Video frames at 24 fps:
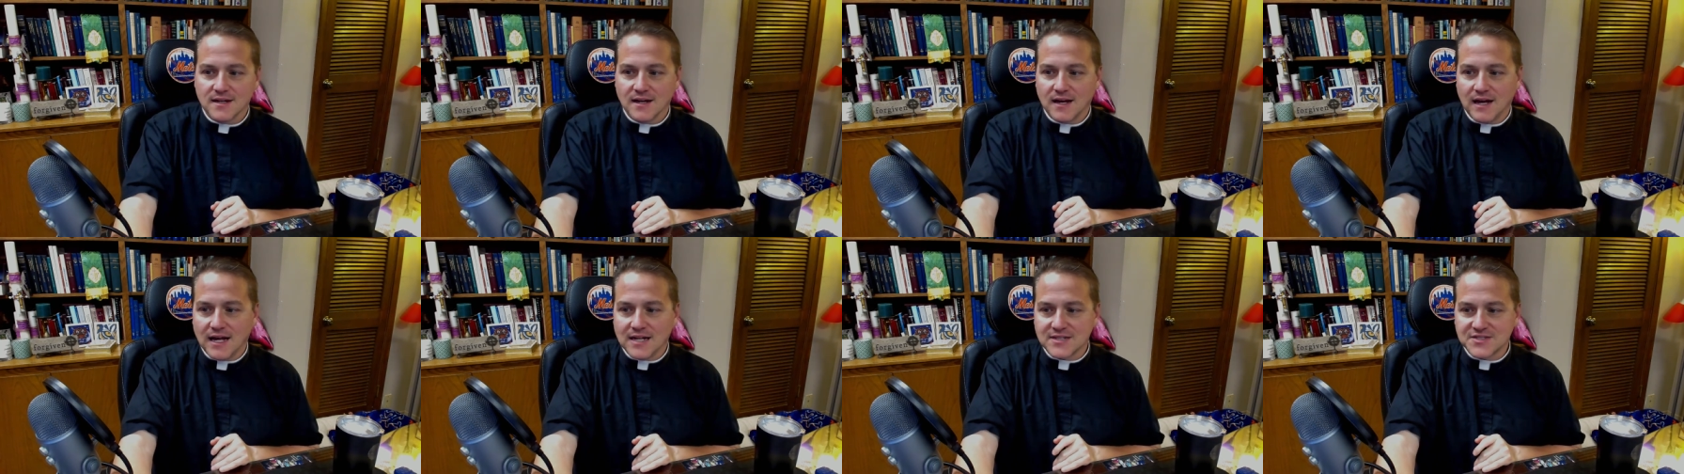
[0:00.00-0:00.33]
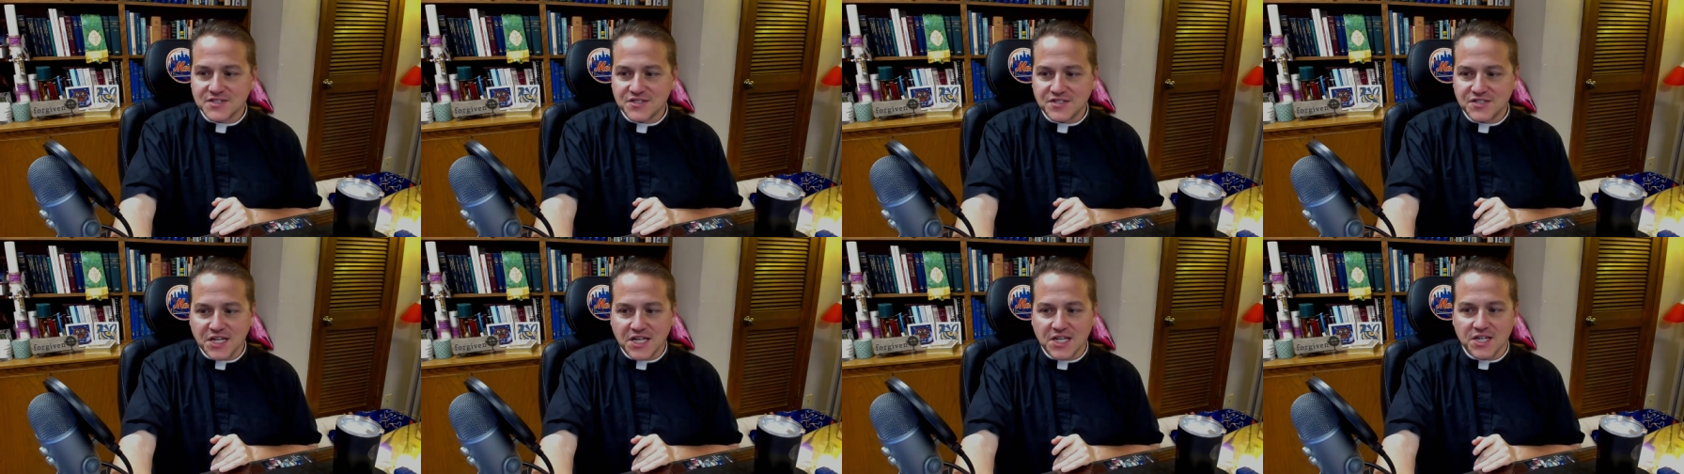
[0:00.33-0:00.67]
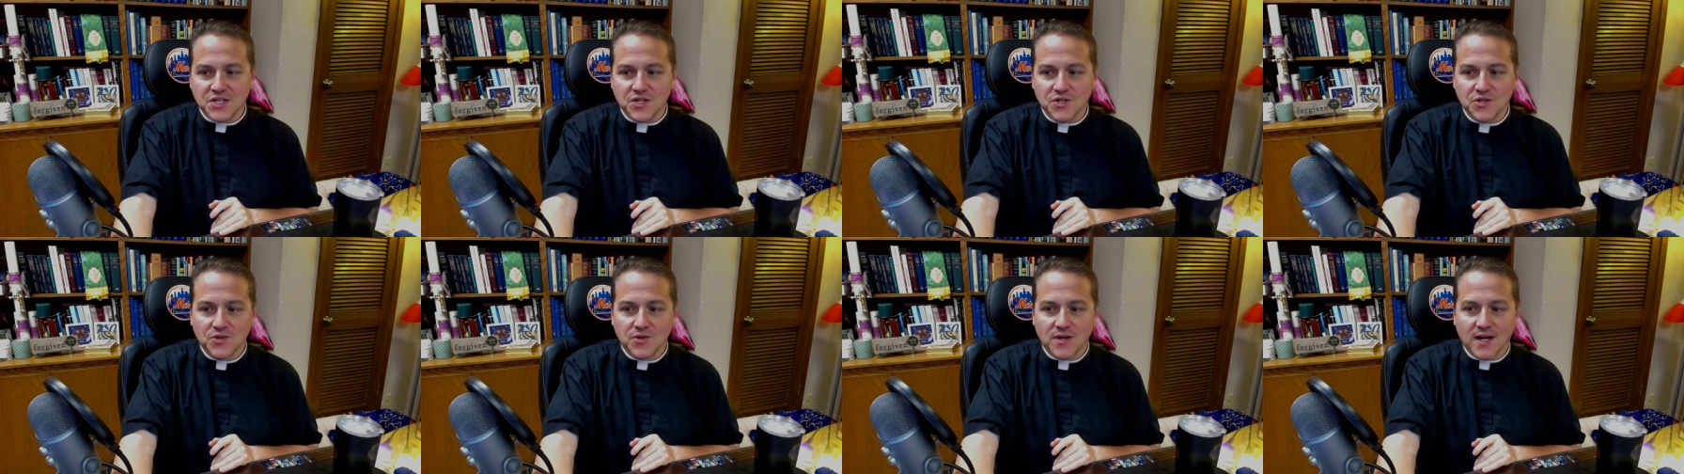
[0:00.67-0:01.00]
I'll see
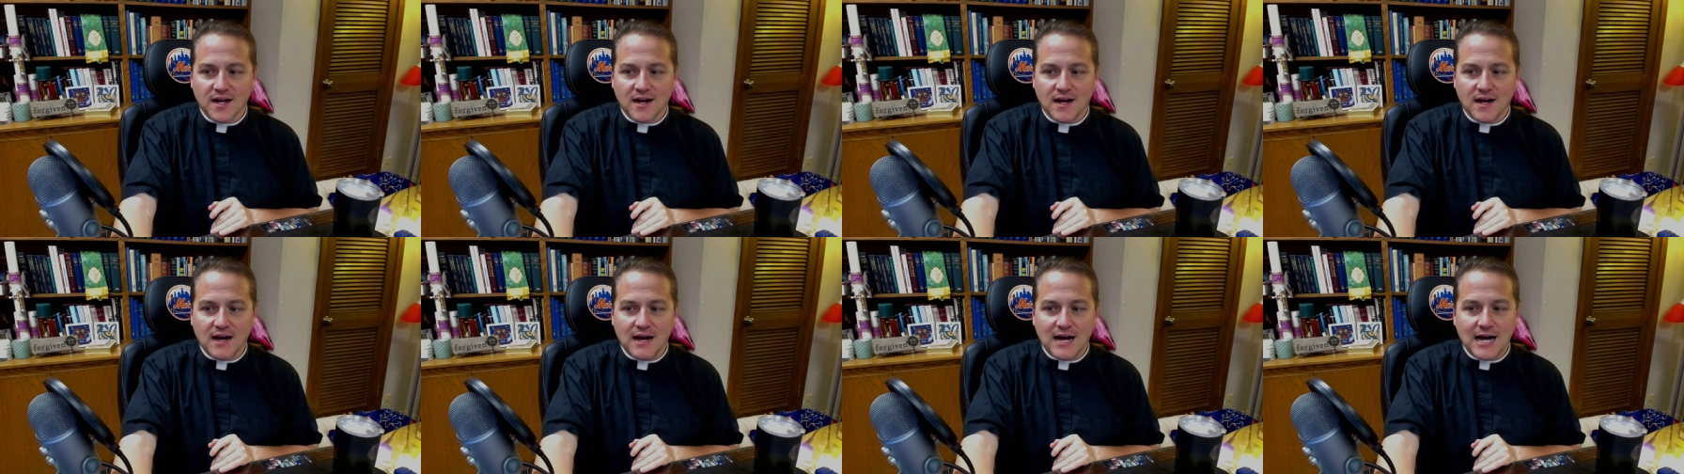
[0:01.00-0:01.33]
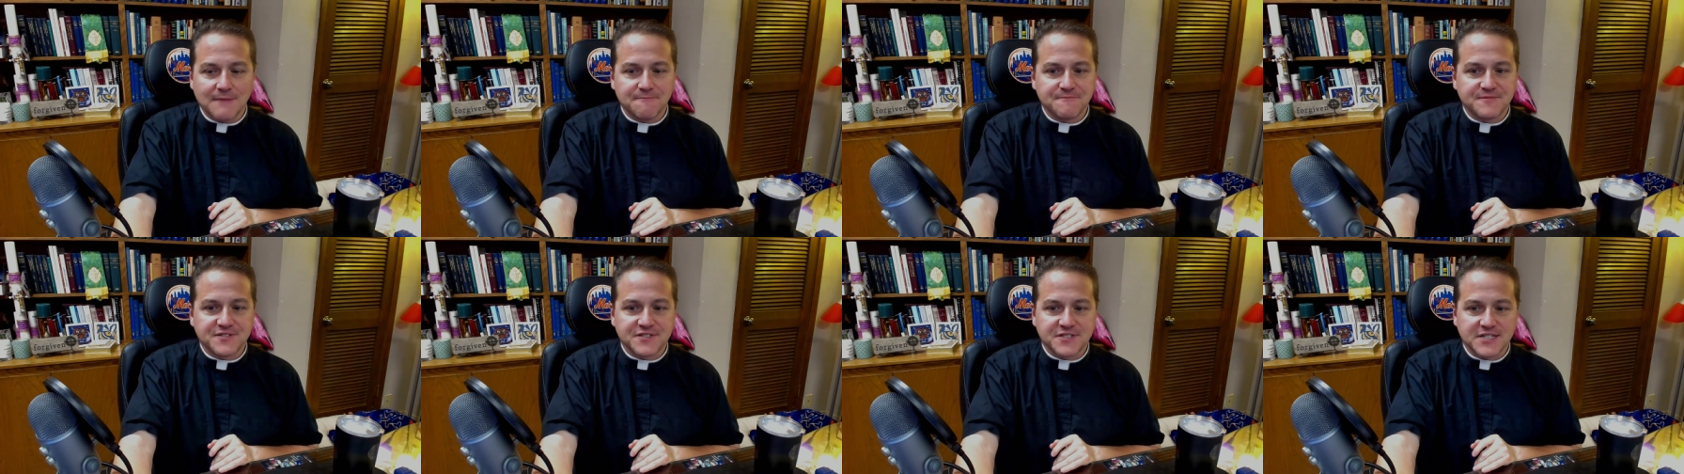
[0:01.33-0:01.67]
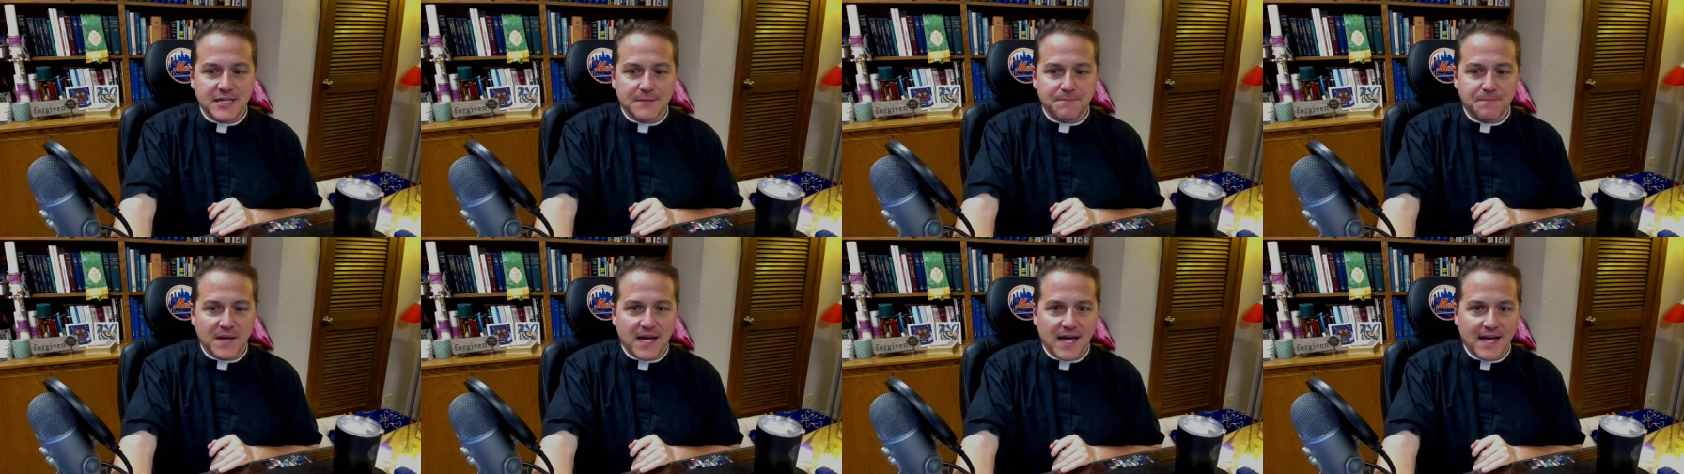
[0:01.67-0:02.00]
you in a hop,
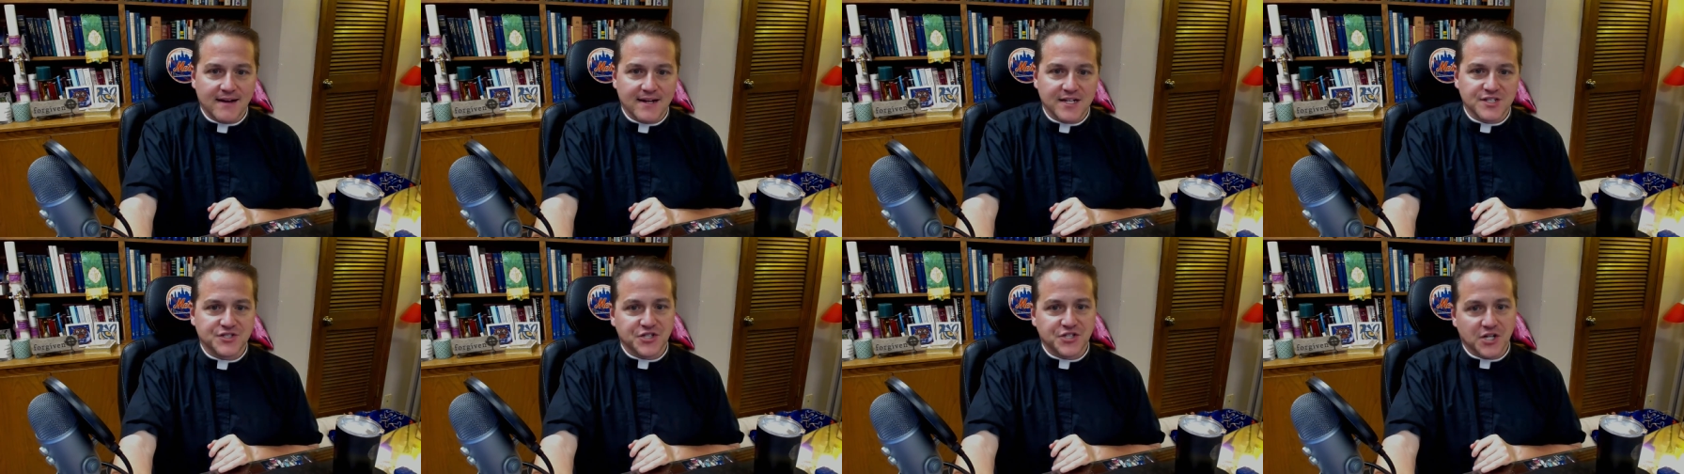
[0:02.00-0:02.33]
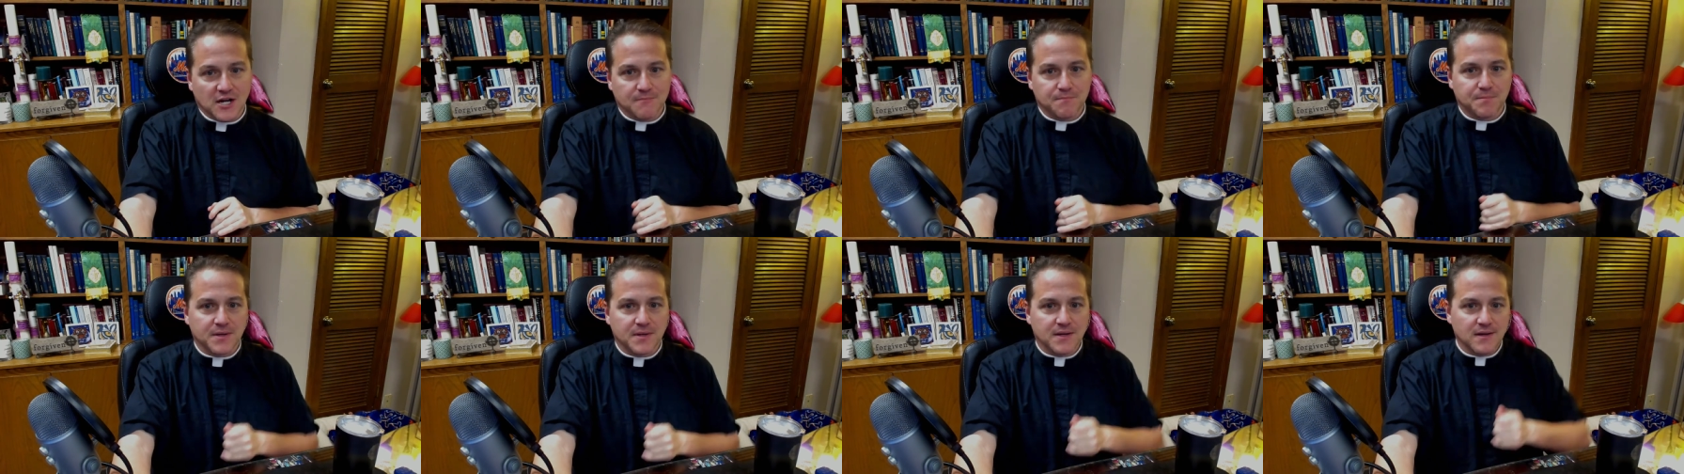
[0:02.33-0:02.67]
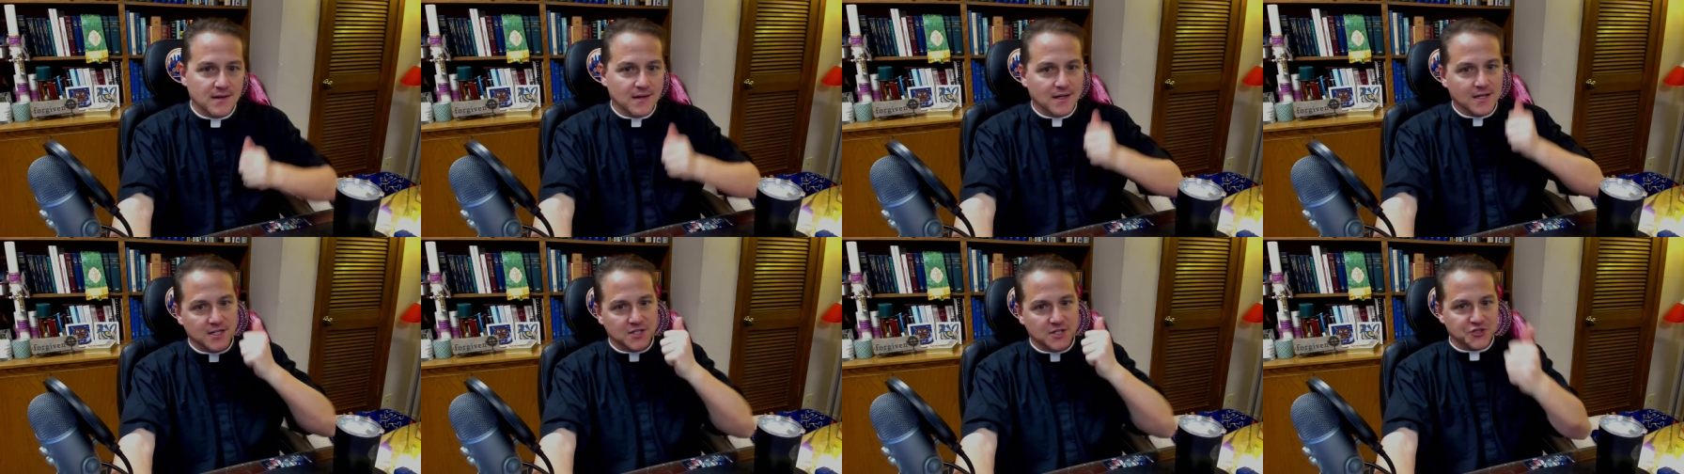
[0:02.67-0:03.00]
skip, and a jump
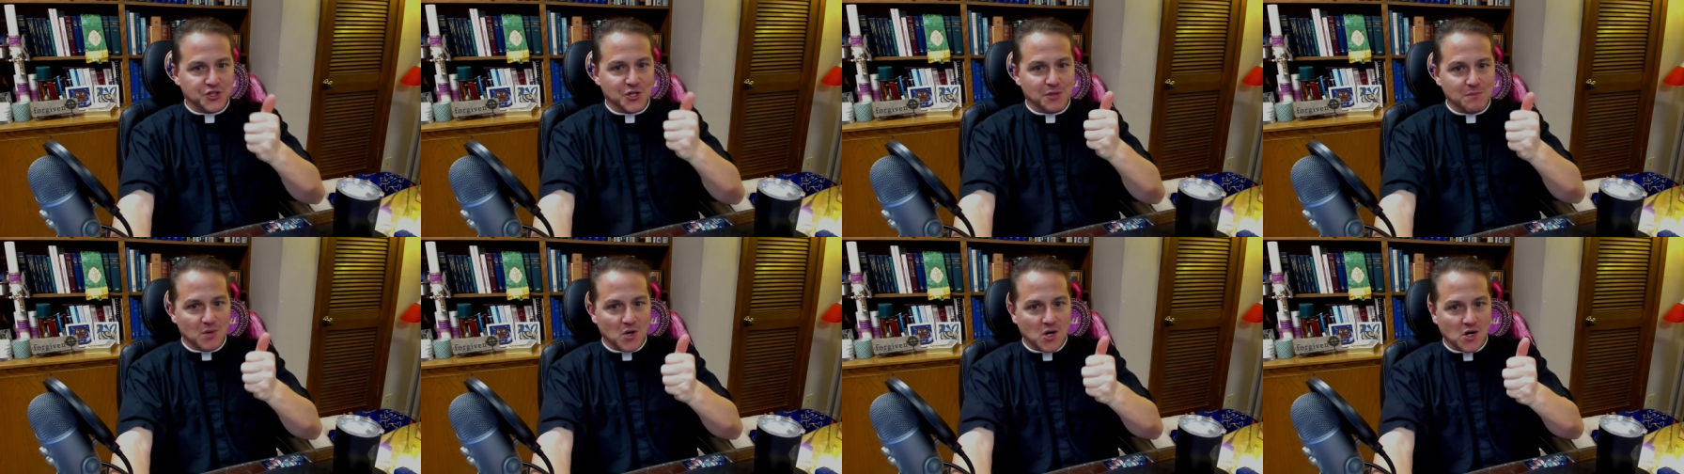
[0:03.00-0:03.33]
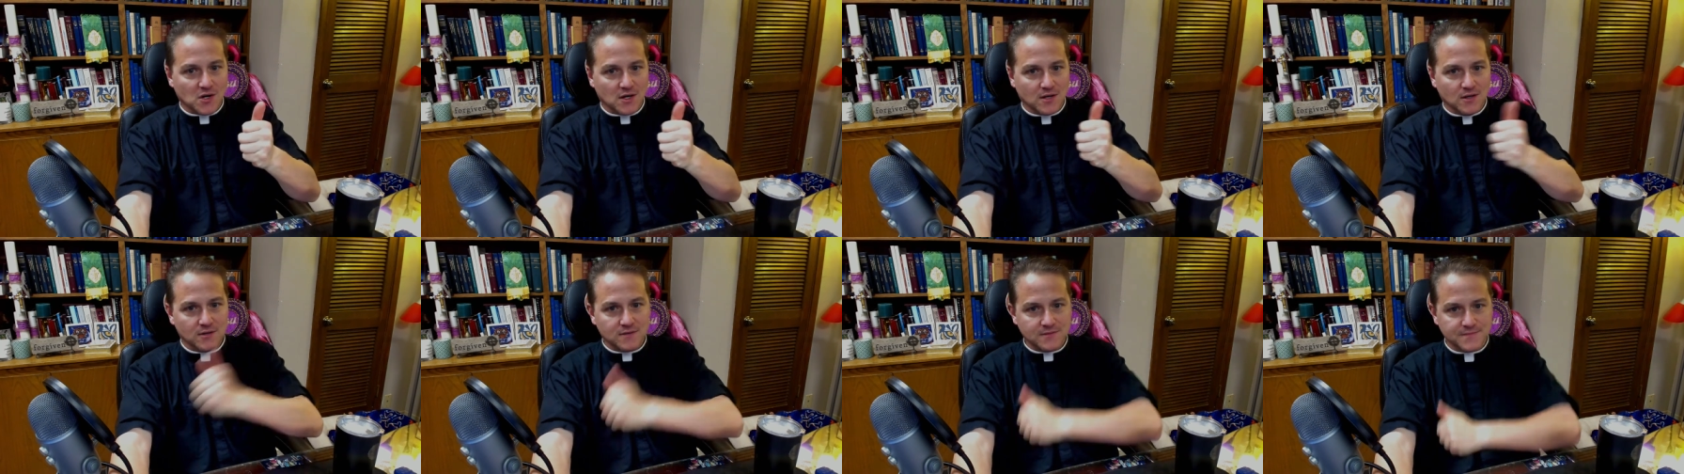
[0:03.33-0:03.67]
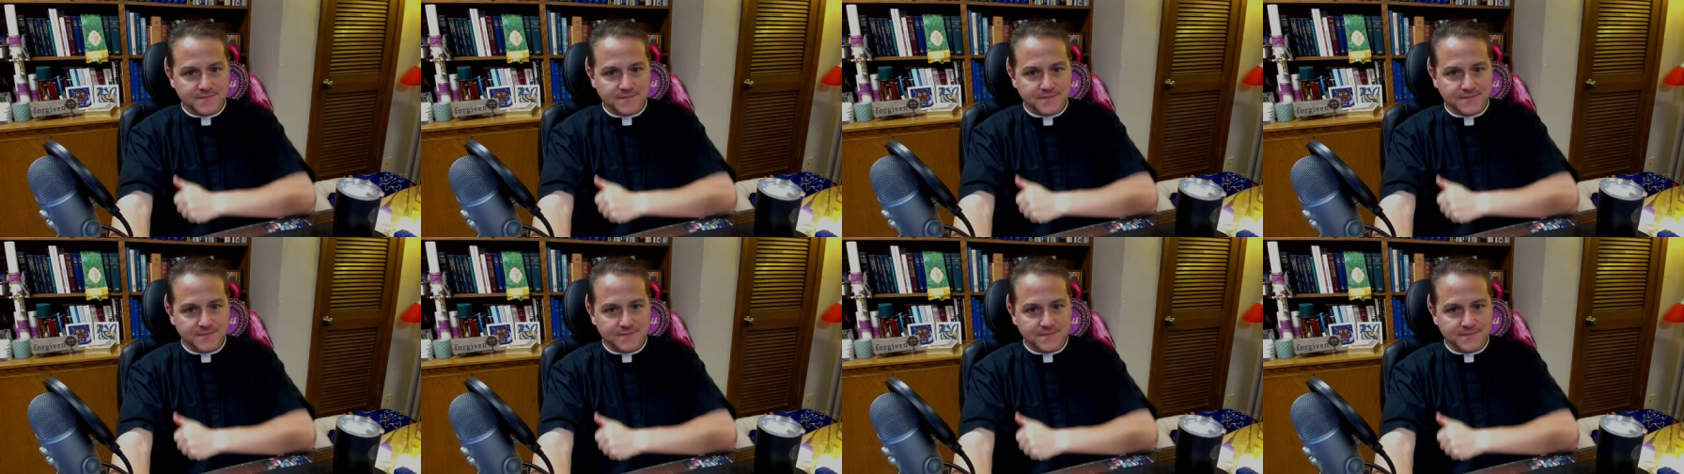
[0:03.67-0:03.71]
tomorrow.